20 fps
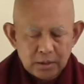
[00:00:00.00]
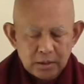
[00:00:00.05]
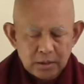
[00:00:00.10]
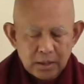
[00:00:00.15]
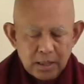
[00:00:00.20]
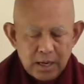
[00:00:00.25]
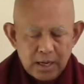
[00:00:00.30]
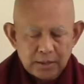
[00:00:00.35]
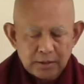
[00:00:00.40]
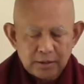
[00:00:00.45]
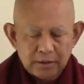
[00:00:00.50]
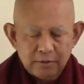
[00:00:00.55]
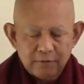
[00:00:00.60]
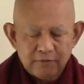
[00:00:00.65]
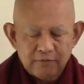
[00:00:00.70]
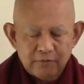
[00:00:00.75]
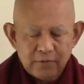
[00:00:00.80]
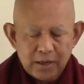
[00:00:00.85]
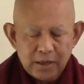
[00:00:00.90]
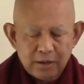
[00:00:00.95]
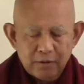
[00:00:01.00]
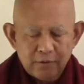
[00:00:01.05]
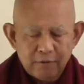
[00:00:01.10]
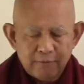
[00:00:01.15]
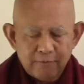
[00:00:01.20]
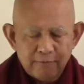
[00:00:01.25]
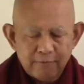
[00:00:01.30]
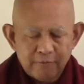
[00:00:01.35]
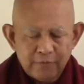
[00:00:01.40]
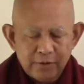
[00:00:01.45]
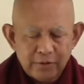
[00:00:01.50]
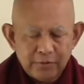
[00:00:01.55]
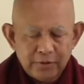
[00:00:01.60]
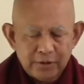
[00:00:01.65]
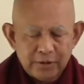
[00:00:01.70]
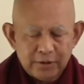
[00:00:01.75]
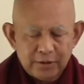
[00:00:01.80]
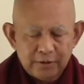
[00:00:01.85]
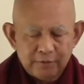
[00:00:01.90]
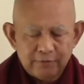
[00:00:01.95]
identify or very
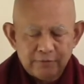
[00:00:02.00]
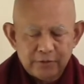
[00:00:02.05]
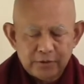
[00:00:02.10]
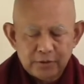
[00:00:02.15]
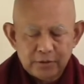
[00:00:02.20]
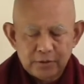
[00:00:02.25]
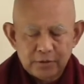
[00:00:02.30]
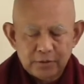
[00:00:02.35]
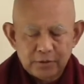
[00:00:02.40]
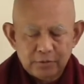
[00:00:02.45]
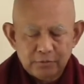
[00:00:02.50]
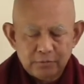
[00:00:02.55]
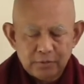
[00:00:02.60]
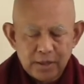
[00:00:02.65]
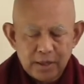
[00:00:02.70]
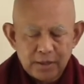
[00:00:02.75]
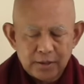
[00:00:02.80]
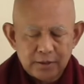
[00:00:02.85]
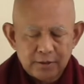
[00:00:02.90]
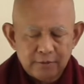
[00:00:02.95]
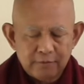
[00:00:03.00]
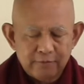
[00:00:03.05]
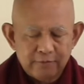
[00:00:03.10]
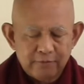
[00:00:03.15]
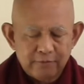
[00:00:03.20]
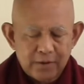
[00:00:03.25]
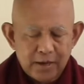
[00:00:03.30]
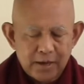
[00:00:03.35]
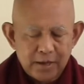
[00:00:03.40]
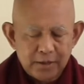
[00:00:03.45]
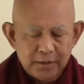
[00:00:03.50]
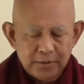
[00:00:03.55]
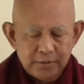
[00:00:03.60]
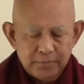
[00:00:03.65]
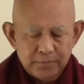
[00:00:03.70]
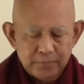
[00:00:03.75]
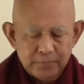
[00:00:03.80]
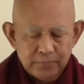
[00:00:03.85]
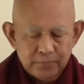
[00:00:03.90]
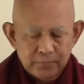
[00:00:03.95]
difficult to identify.
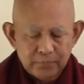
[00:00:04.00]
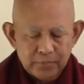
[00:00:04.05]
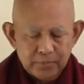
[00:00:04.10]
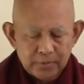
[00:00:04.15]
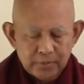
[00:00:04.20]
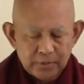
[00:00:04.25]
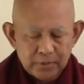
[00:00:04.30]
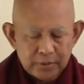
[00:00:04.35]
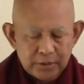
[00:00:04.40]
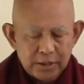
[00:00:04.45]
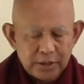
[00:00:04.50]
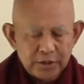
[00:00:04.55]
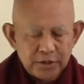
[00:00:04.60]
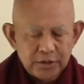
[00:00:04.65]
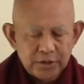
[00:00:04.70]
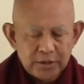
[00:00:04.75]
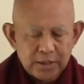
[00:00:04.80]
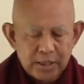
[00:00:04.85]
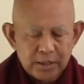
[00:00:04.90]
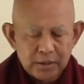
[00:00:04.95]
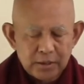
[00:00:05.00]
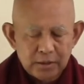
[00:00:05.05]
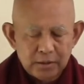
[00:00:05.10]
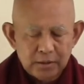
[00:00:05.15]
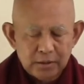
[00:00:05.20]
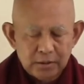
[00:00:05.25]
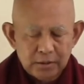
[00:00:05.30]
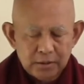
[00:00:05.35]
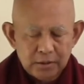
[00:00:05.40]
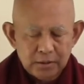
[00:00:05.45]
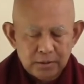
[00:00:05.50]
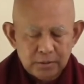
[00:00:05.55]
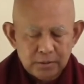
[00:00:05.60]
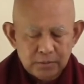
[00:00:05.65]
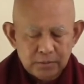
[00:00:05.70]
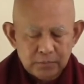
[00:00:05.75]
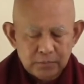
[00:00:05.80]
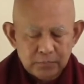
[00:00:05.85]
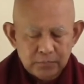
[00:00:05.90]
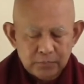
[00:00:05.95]
That's subtle.
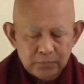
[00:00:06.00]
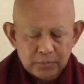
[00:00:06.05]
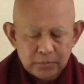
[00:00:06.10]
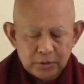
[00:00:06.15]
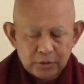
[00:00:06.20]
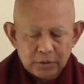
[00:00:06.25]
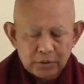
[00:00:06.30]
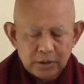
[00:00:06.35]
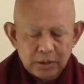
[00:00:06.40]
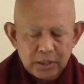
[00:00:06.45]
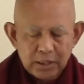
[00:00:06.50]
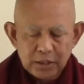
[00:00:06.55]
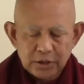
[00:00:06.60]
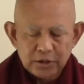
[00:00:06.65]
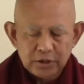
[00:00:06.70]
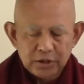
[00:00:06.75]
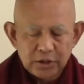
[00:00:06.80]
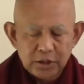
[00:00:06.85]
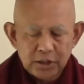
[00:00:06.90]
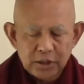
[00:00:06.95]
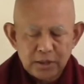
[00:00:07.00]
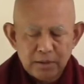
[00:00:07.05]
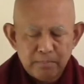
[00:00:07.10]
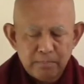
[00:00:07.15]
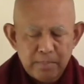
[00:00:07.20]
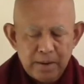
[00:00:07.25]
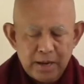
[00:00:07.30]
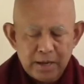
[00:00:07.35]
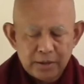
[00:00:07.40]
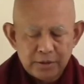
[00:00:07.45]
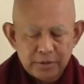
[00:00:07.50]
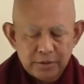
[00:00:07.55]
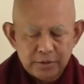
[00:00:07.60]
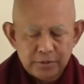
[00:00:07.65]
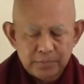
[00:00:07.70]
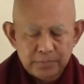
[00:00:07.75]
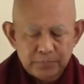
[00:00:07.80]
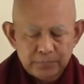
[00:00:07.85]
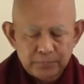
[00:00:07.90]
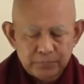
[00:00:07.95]
Okay, let's say in a matter,
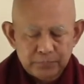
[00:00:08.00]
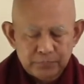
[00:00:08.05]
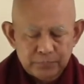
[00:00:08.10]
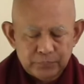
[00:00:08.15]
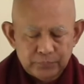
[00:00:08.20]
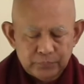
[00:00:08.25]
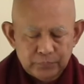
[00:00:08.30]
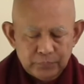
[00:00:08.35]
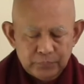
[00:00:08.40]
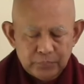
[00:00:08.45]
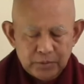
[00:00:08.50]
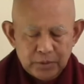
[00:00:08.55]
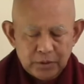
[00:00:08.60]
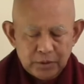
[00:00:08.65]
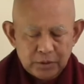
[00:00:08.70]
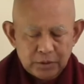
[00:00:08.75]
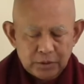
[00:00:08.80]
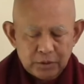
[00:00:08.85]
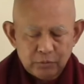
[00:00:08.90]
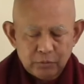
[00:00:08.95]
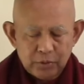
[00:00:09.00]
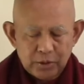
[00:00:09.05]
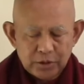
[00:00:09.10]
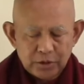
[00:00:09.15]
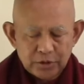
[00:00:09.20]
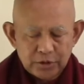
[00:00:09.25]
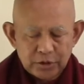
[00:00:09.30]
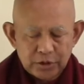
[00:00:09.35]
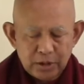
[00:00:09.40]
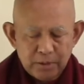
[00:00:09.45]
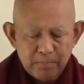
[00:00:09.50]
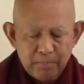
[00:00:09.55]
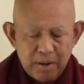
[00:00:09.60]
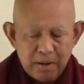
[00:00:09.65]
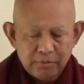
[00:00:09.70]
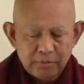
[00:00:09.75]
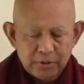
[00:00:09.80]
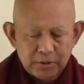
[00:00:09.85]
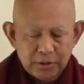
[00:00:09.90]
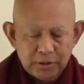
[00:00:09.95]
okay, when you see a
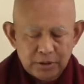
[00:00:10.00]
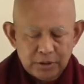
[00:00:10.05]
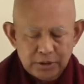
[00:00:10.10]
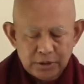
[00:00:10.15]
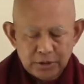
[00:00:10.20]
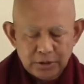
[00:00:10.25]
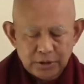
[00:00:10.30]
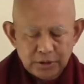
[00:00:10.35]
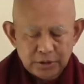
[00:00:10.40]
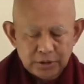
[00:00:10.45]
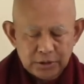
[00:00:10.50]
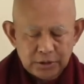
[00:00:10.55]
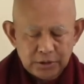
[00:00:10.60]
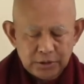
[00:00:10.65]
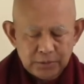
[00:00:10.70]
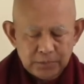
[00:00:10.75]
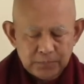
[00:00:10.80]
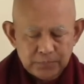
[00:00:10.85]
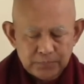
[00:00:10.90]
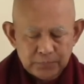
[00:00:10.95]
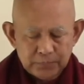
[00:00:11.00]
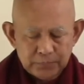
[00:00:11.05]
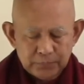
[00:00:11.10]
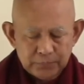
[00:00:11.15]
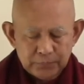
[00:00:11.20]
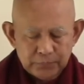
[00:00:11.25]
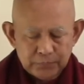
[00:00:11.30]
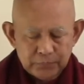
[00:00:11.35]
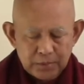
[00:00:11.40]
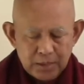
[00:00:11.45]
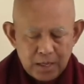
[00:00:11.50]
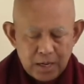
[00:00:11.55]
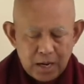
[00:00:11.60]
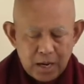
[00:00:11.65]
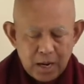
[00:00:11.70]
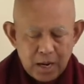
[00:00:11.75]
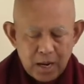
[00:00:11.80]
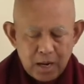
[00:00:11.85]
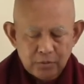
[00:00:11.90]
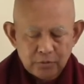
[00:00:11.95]
mountain, easy, a
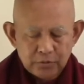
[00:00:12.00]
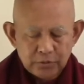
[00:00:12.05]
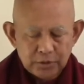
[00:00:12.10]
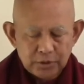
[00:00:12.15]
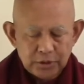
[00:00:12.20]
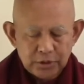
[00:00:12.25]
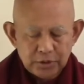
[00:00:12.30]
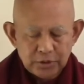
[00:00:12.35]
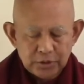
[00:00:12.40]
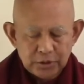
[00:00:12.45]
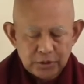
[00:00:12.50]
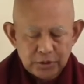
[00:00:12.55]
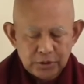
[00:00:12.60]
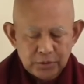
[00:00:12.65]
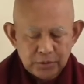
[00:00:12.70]
house, easy,